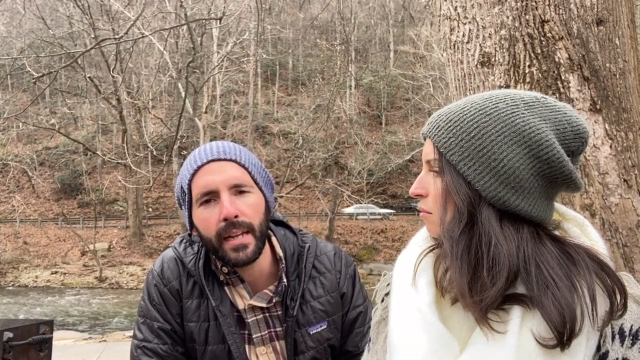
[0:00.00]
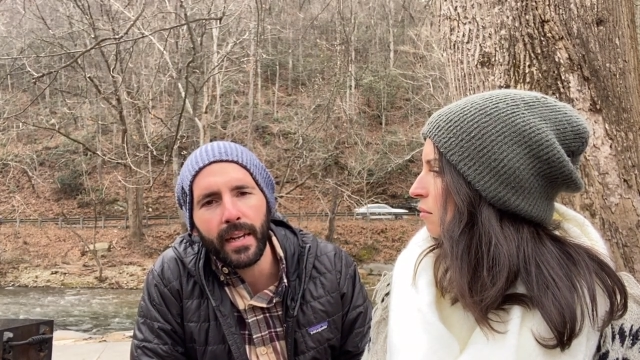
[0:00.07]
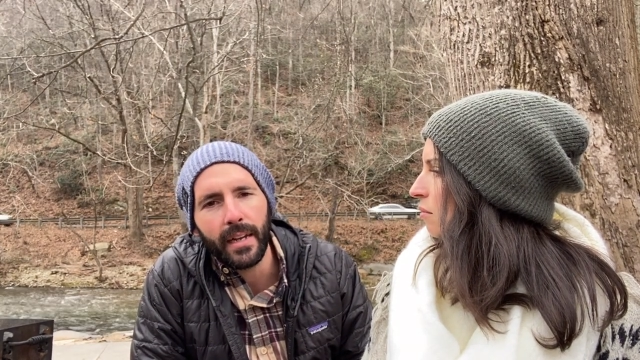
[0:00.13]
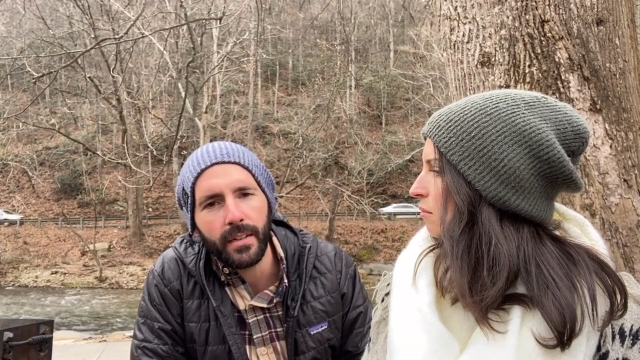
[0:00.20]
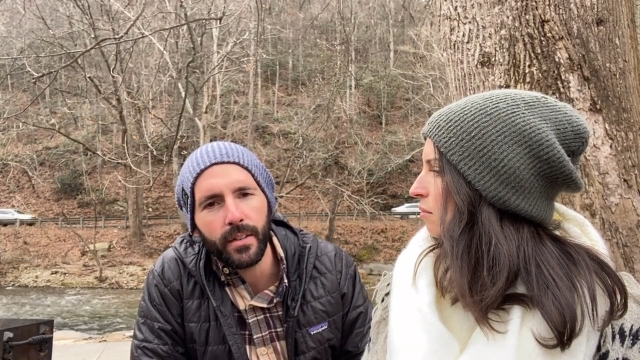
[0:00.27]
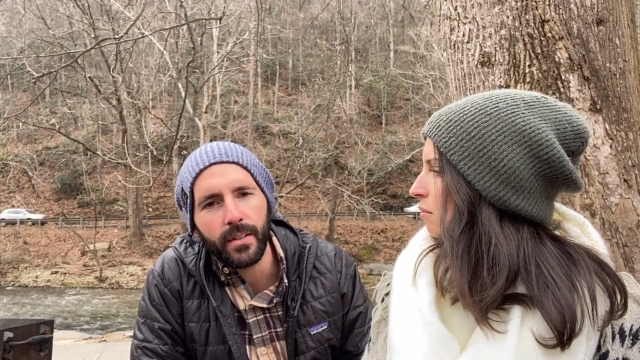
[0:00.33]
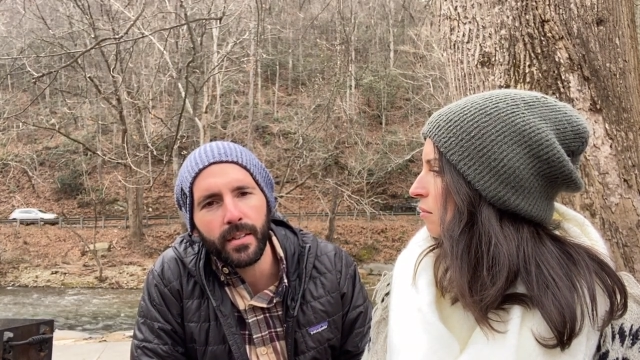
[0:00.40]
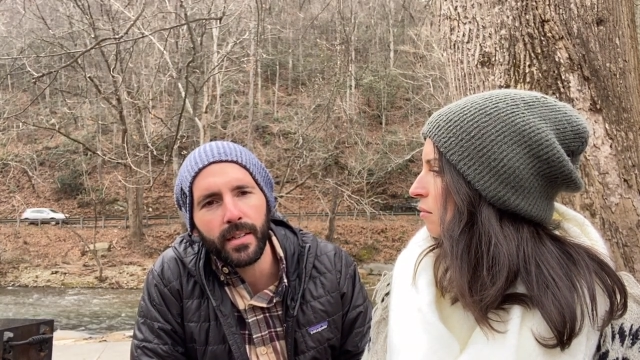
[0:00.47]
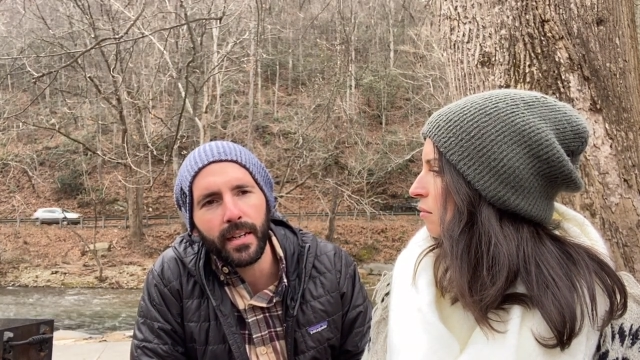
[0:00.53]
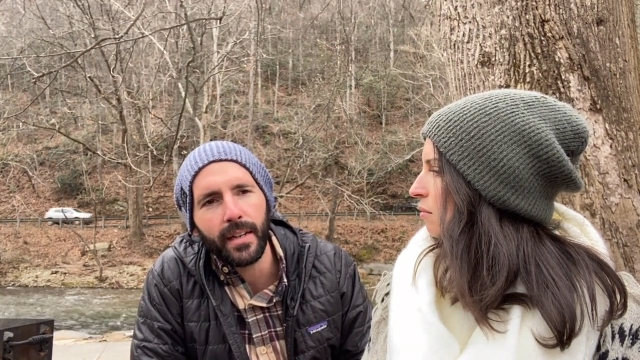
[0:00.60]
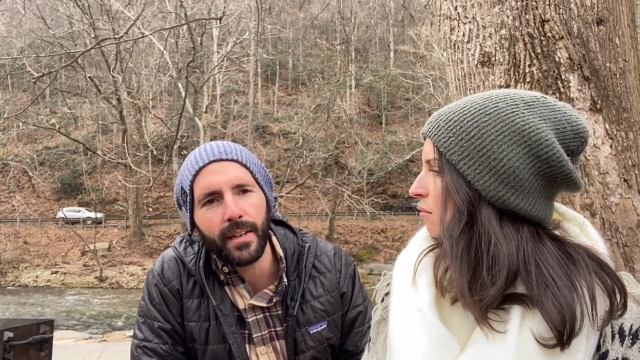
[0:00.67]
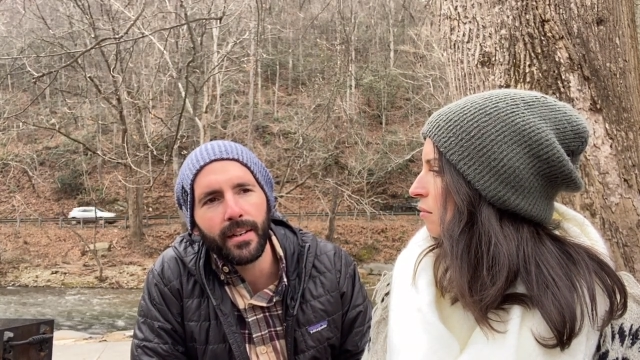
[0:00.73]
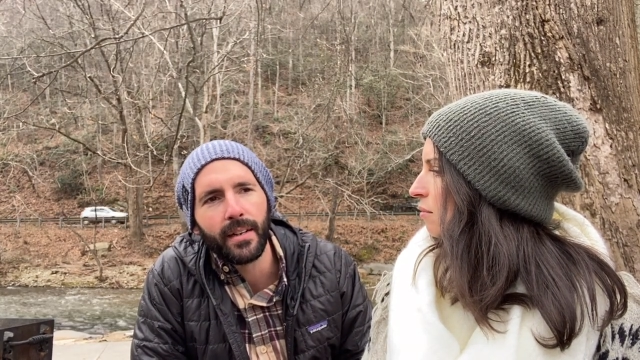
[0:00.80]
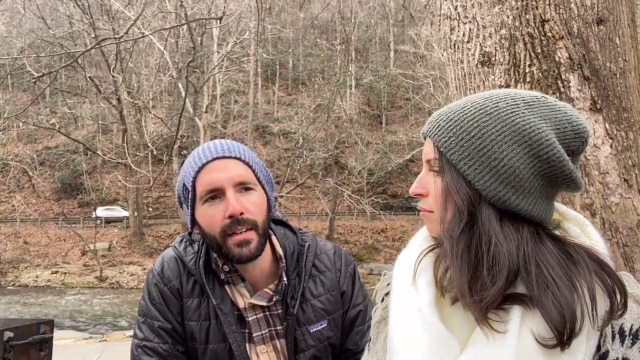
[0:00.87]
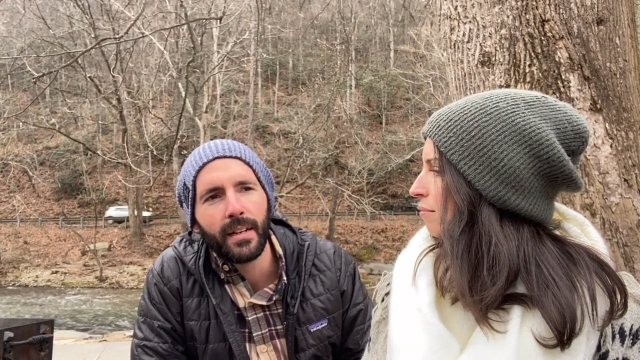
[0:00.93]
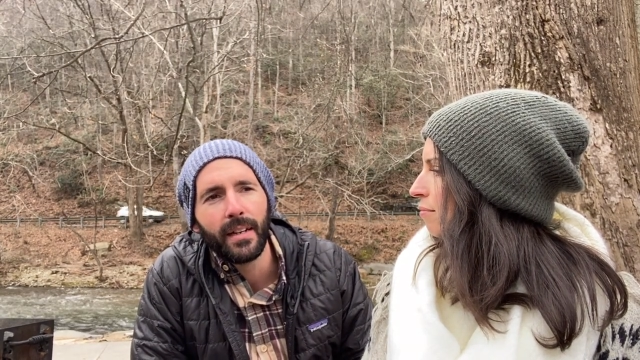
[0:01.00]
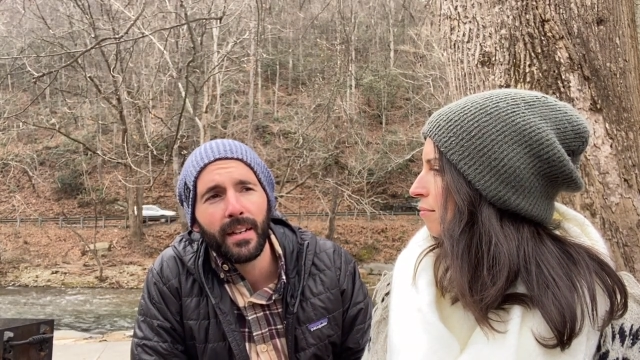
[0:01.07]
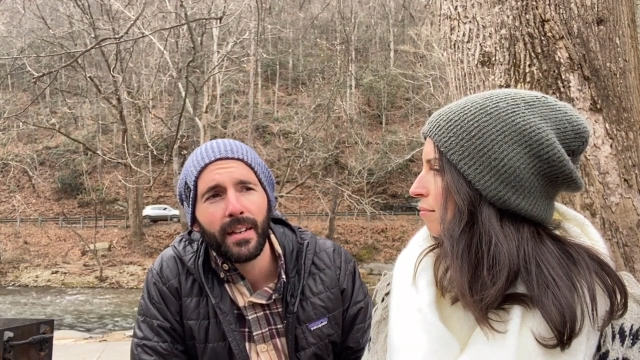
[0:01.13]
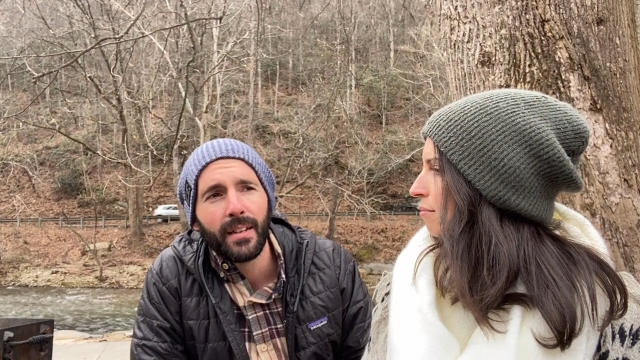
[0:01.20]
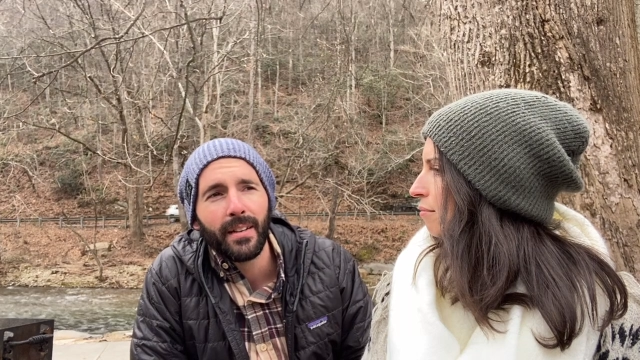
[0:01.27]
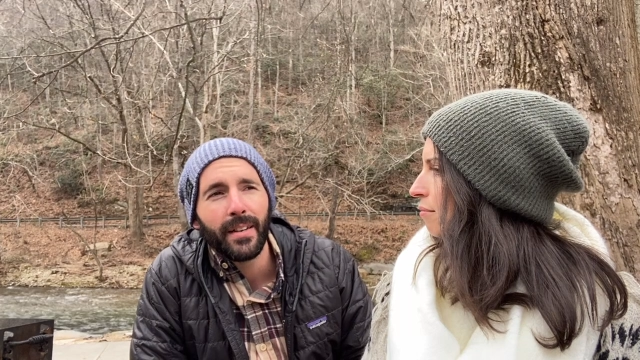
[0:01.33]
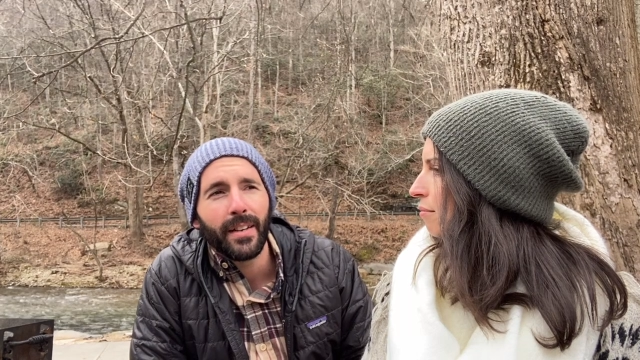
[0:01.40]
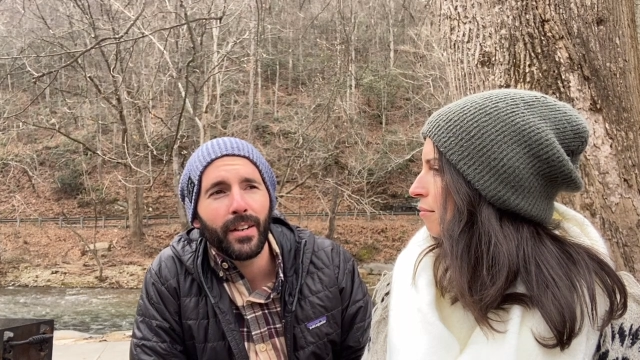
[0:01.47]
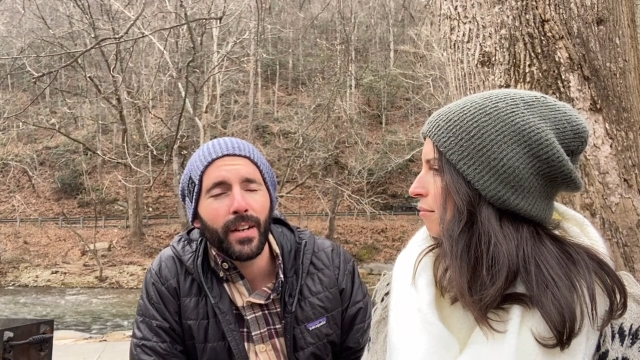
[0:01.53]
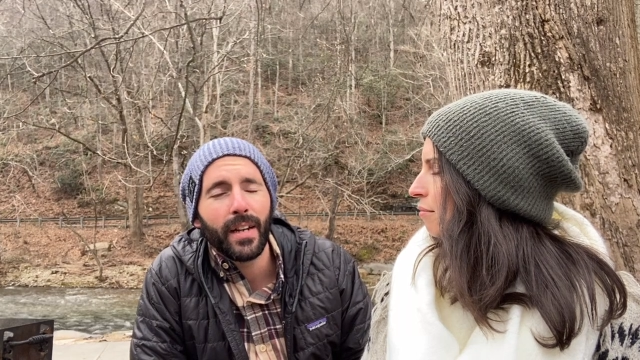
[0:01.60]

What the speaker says: agency, you're